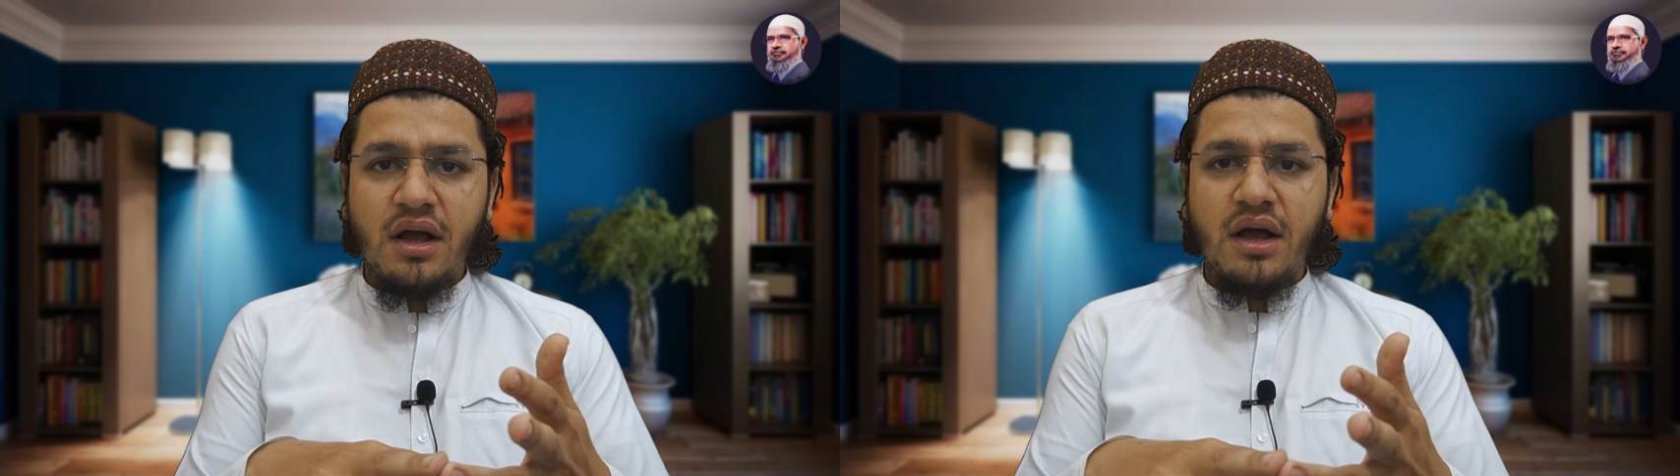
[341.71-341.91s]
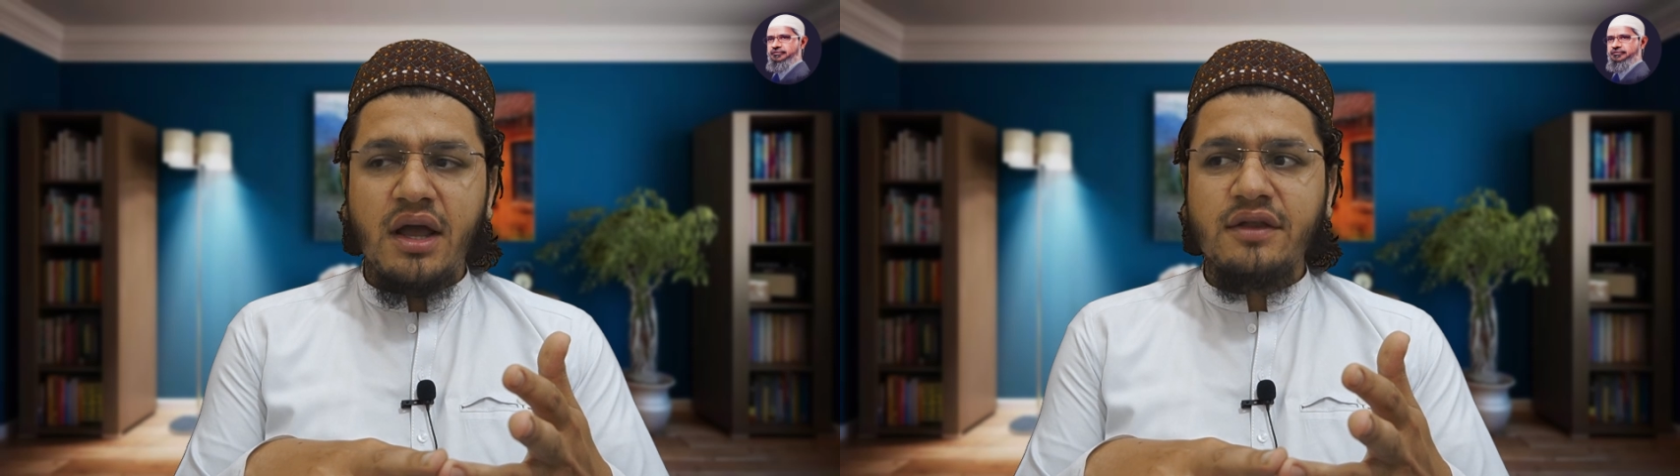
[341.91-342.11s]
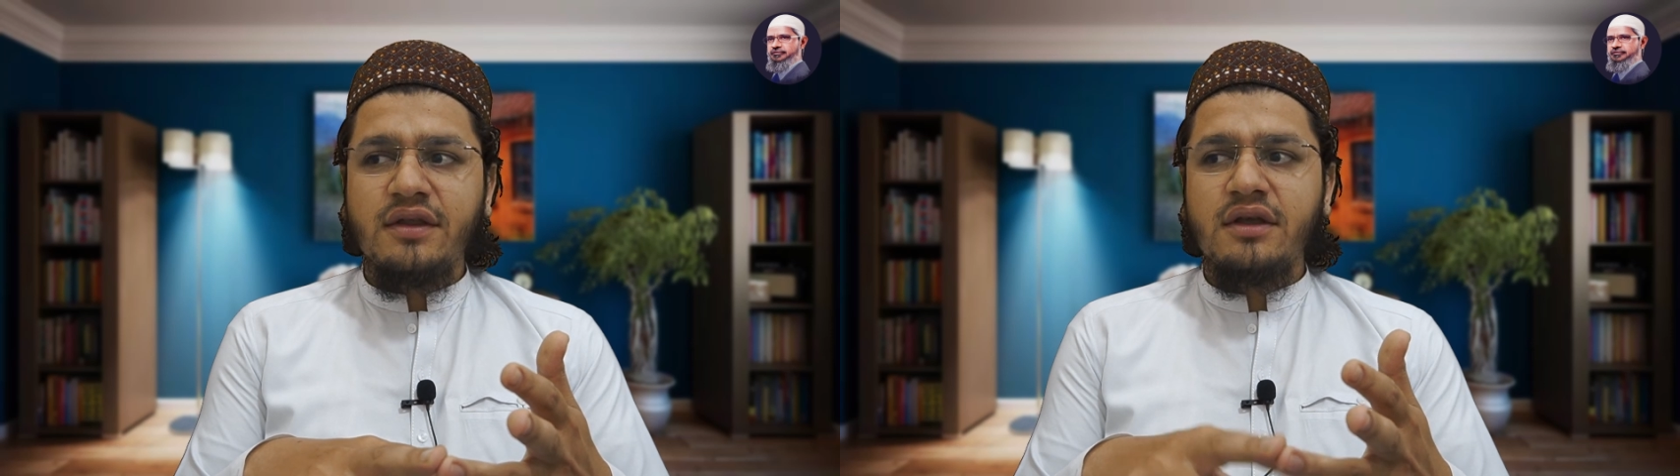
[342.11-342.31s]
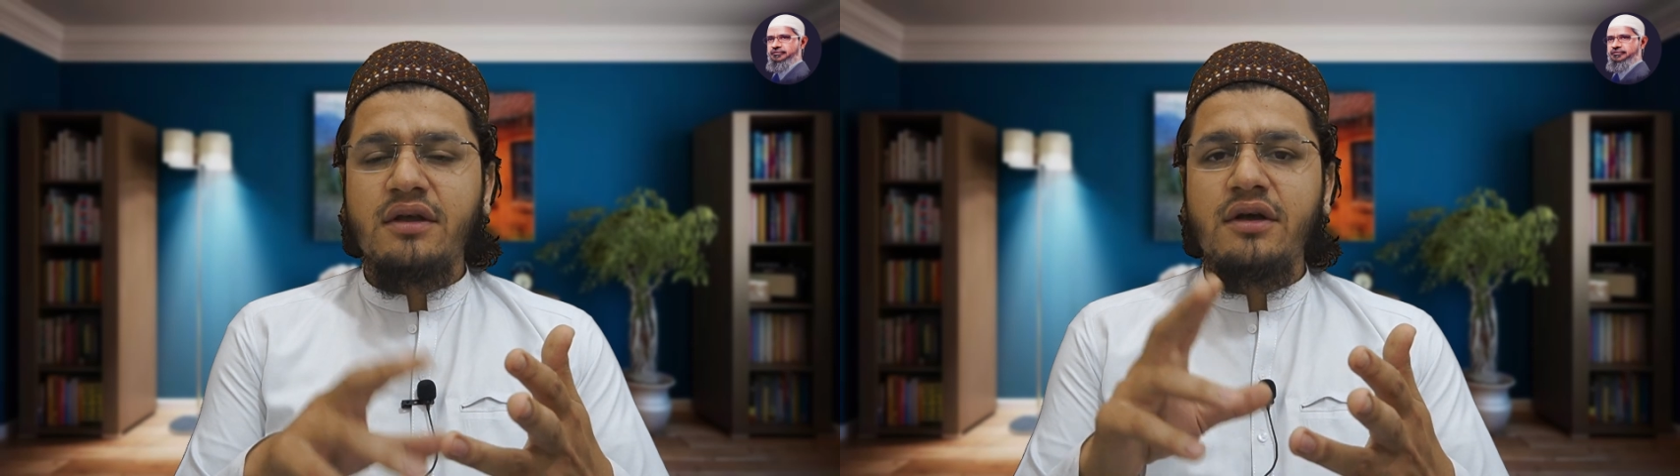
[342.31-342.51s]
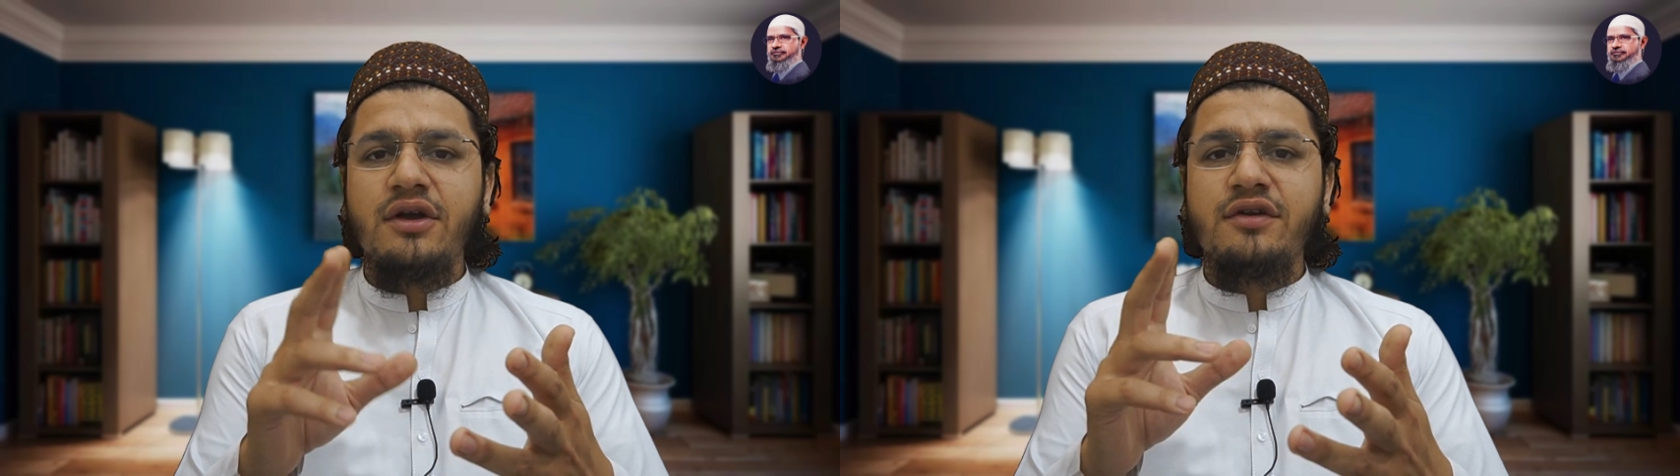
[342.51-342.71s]
or I think
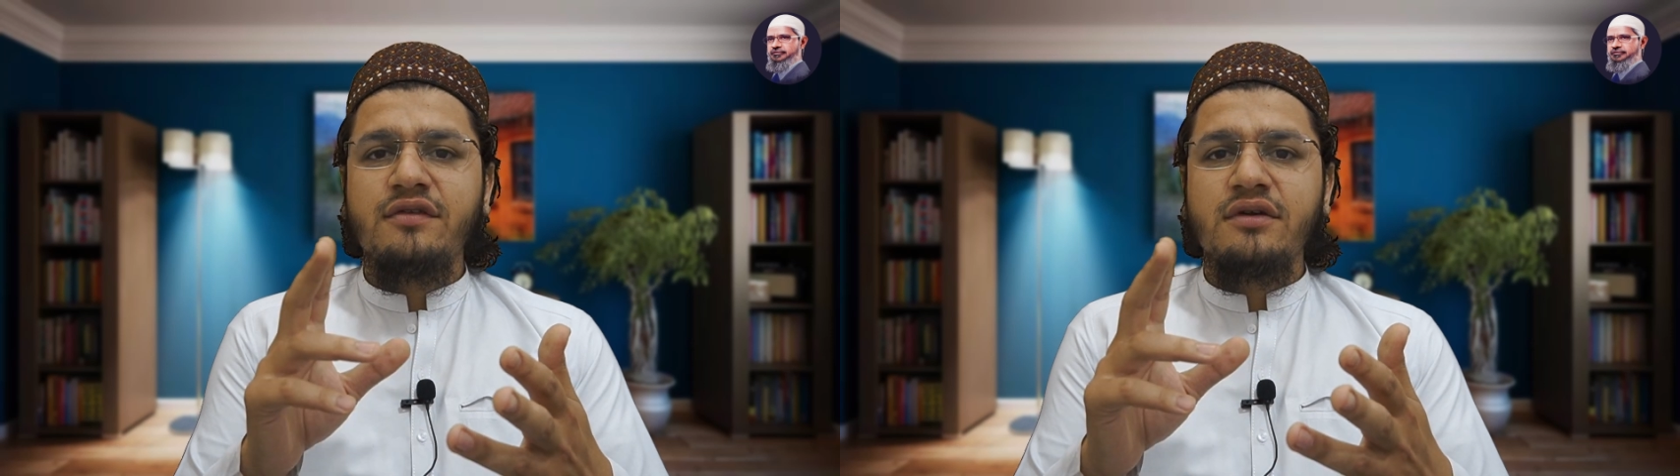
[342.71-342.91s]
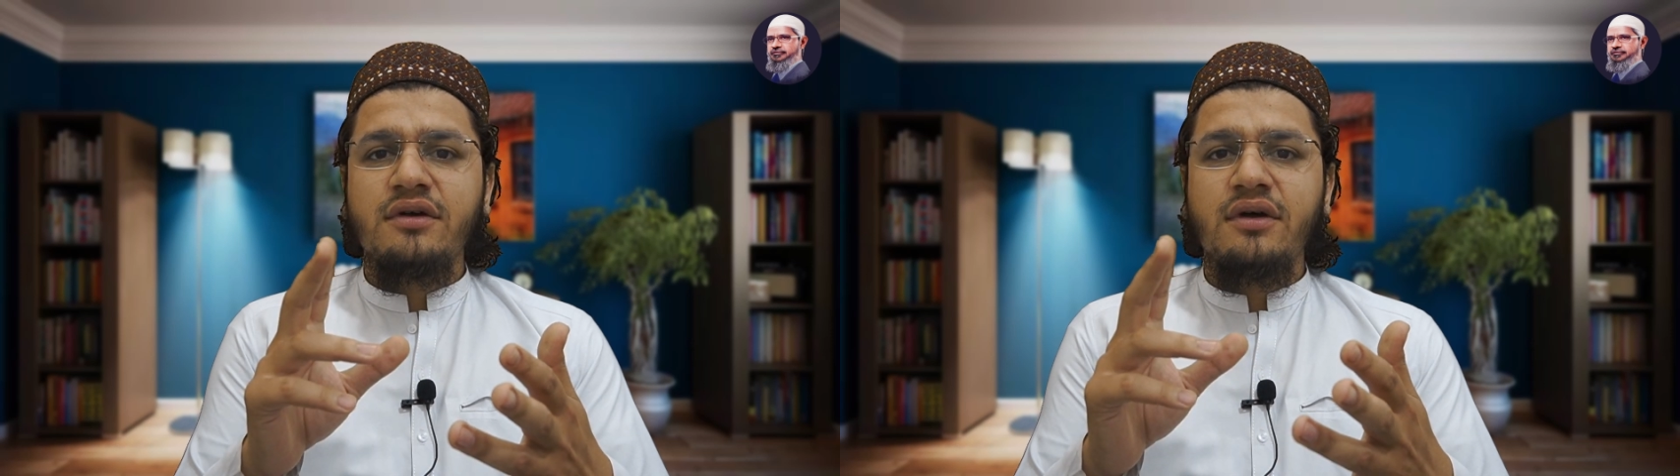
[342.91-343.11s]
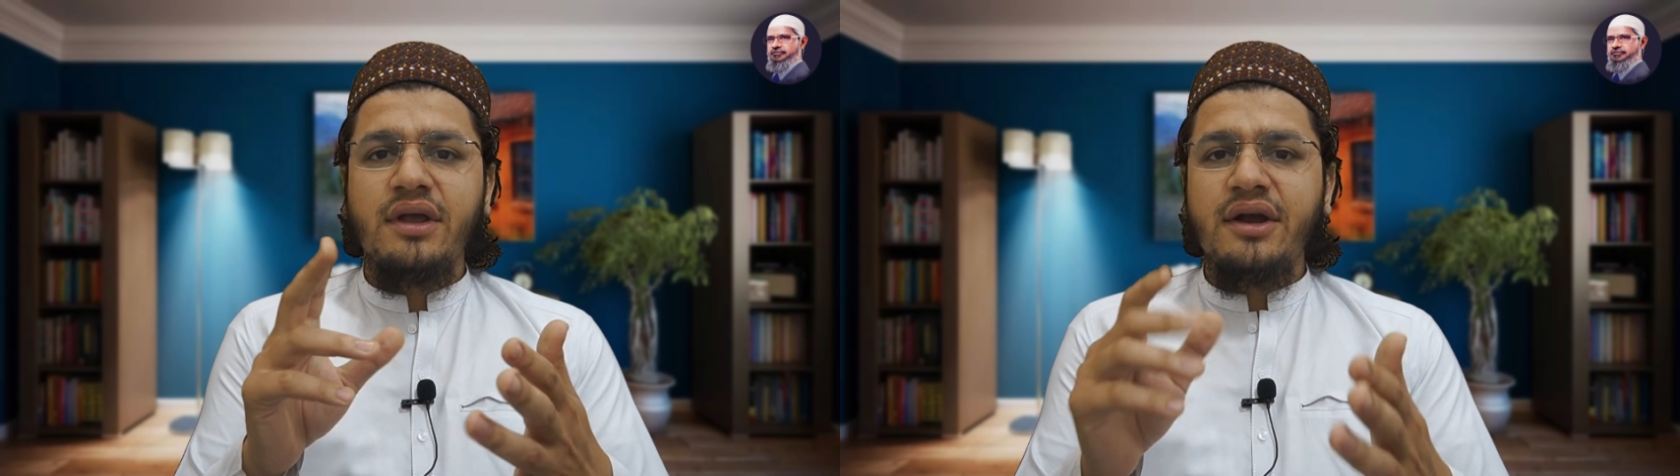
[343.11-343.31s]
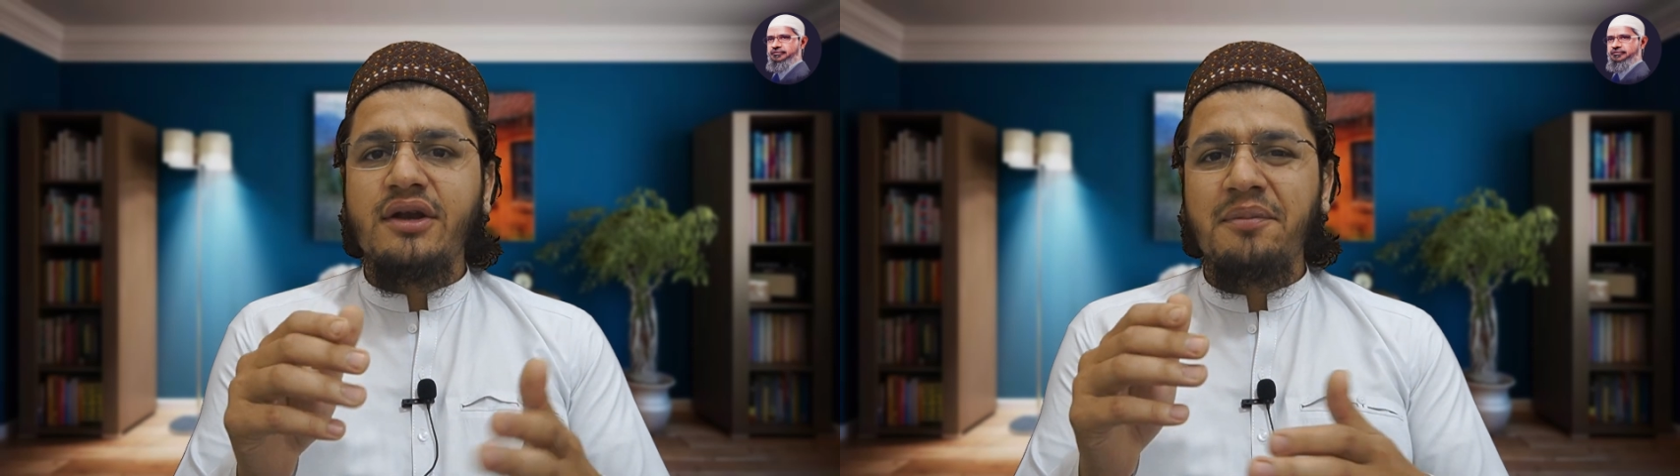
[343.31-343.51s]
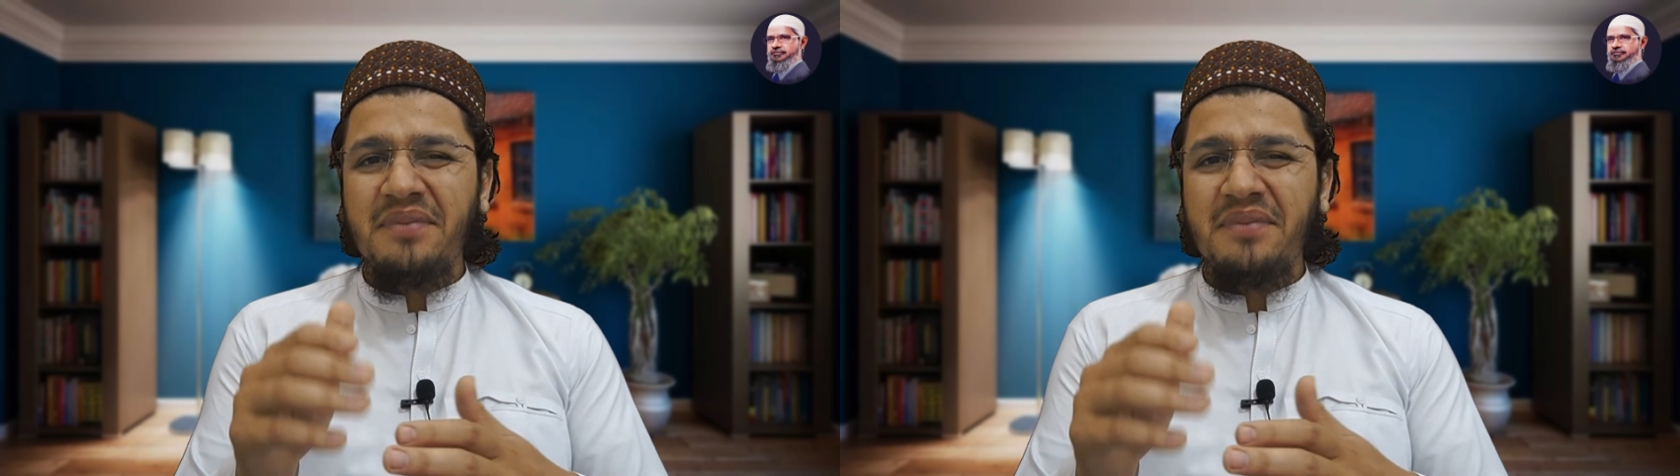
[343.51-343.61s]
it's 80